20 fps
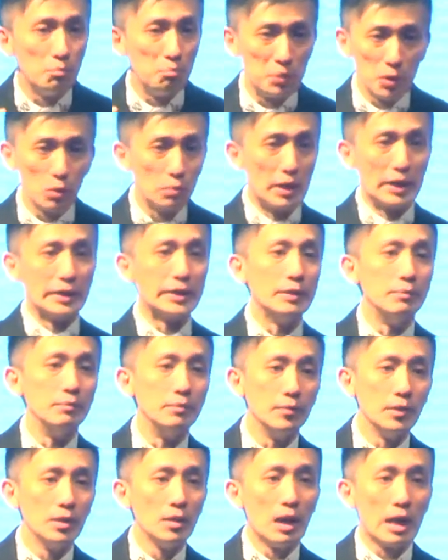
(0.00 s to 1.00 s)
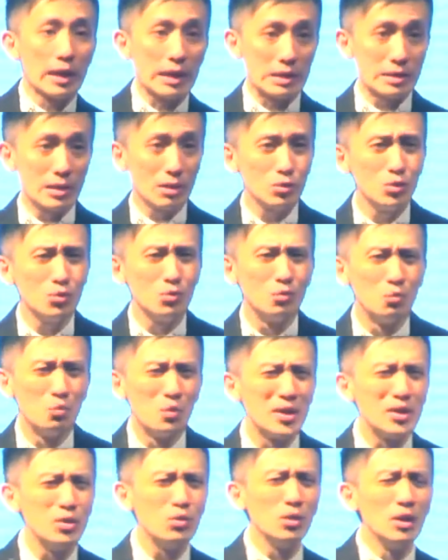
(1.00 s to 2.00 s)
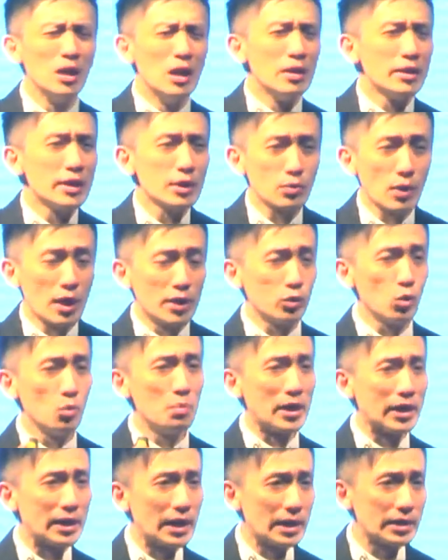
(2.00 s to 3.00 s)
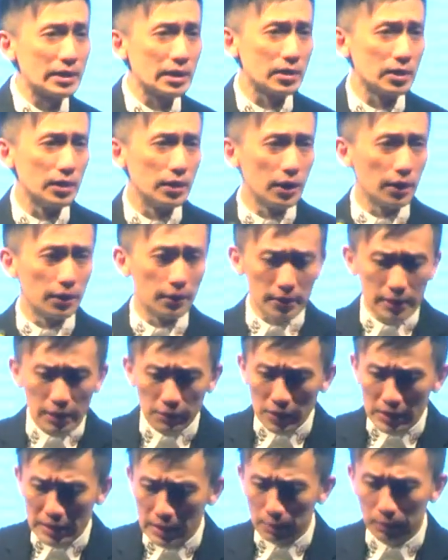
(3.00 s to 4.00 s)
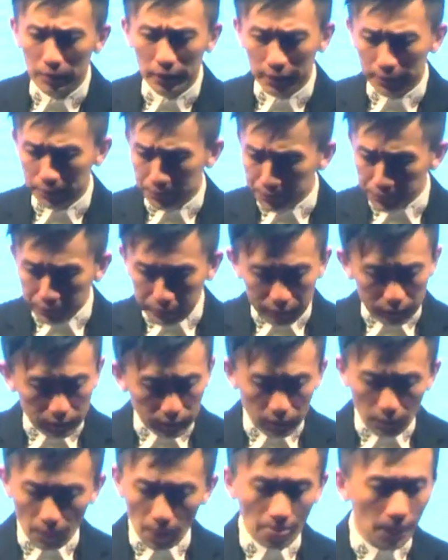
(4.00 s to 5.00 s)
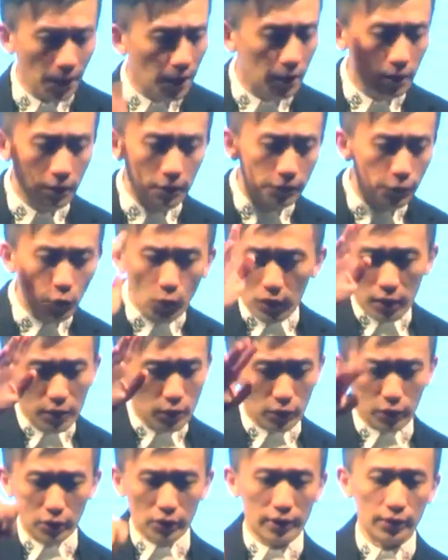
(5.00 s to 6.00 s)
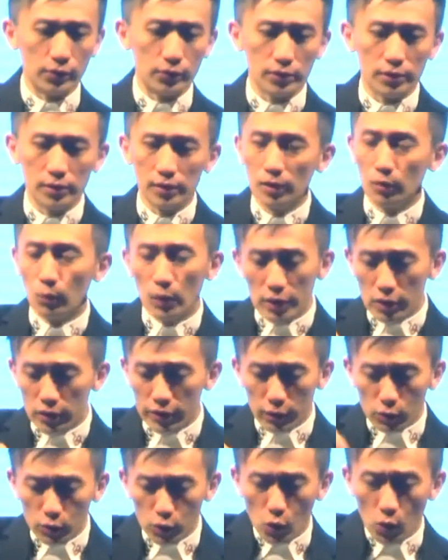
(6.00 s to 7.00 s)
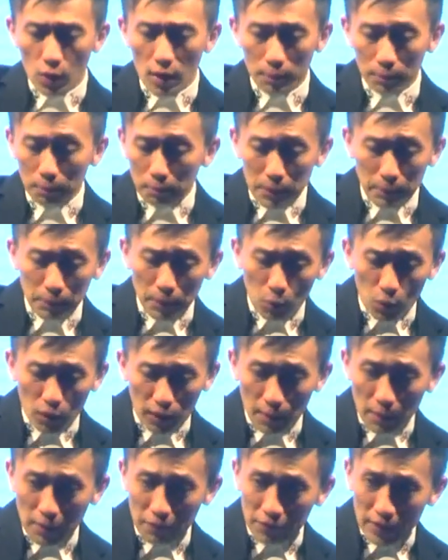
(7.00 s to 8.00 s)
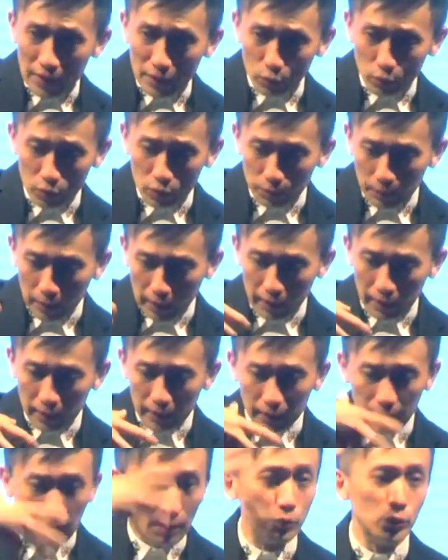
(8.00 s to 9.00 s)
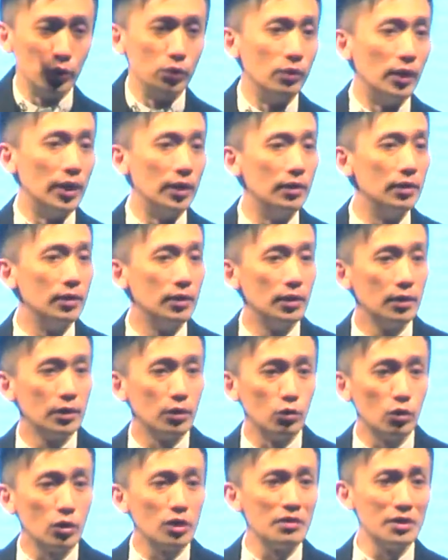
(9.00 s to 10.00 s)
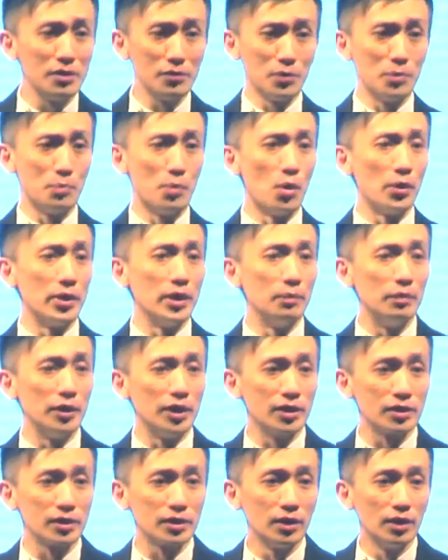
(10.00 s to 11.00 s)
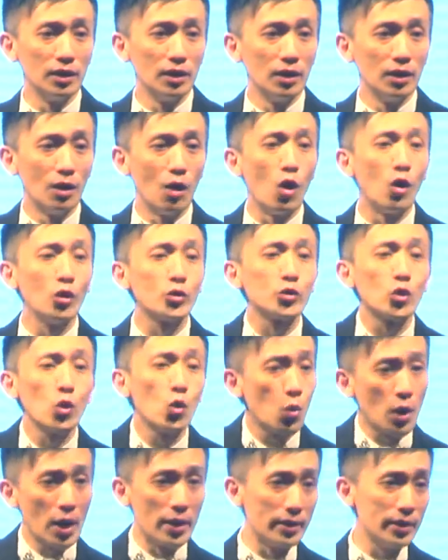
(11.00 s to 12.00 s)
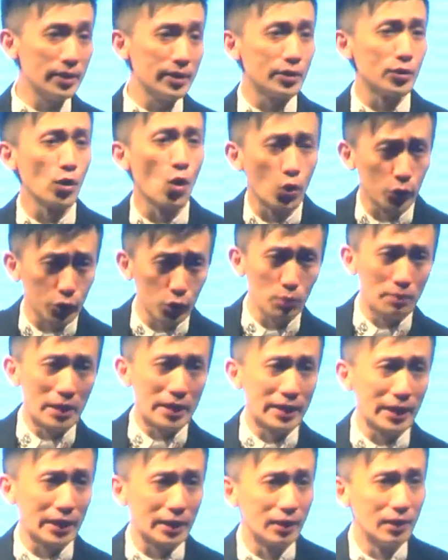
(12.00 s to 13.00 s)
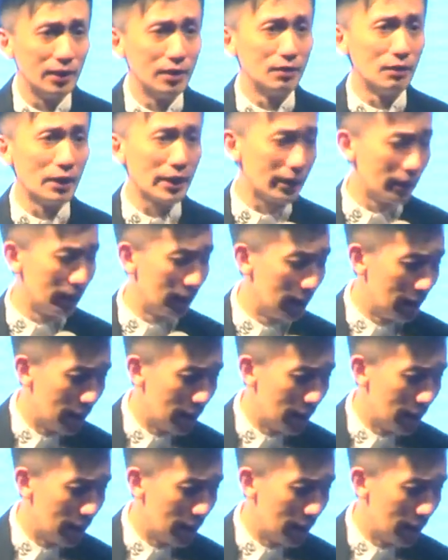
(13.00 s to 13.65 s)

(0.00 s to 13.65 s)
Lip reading: Build my team. I can tell you, that's why I told my guys yesterday, I say very simple, focus on your sales. When your sales go up, people will come and fly to you, come to you. You don't even bother because auto one, this is automatic, right?